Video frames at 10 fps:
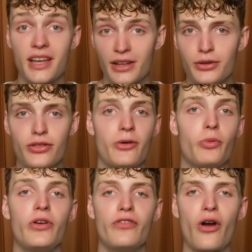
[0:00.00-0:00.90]
tell you that
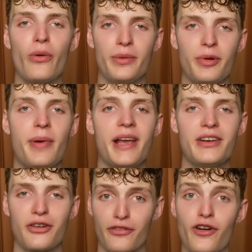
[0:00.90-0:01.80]
we've already been
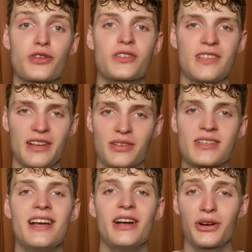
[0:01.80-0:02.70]
making our first sales.
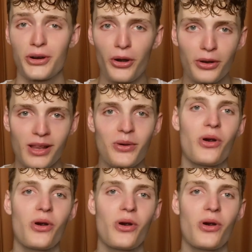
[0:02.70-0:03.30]
Currently